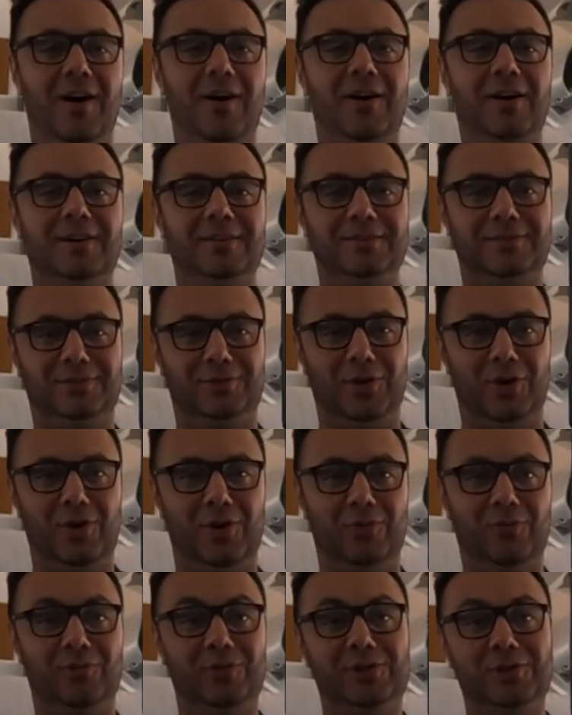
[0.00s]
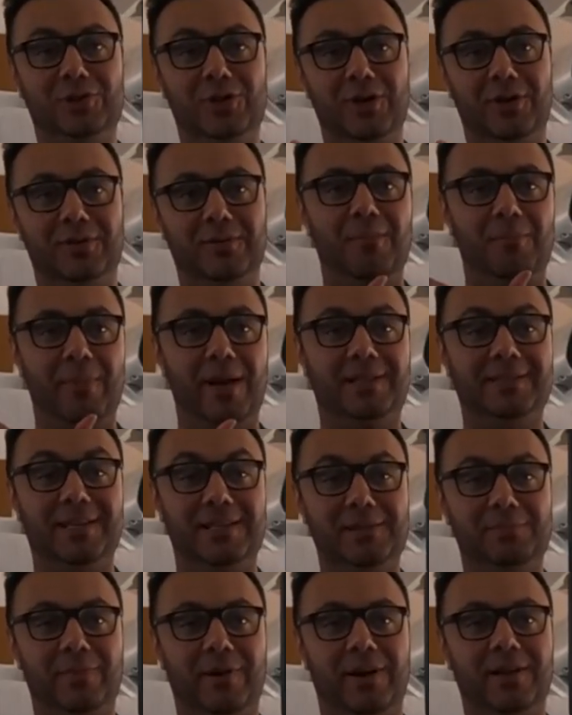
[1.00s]
are. So, which is good. Makes the
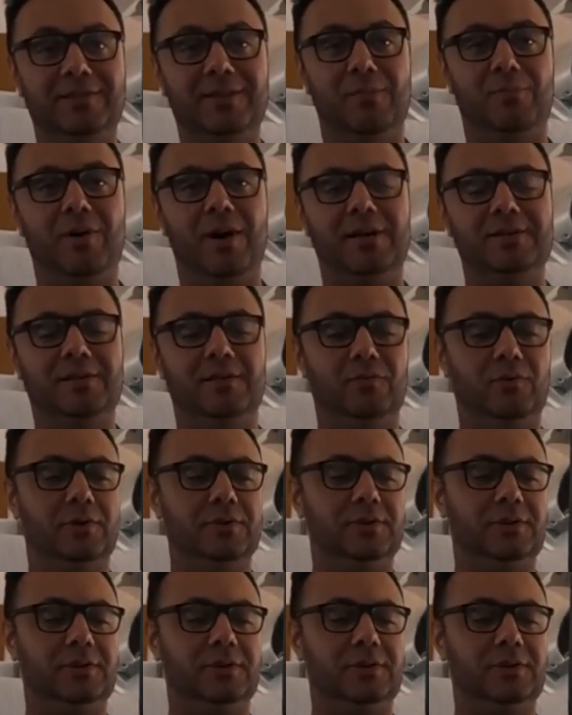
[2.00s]
experience a positive one.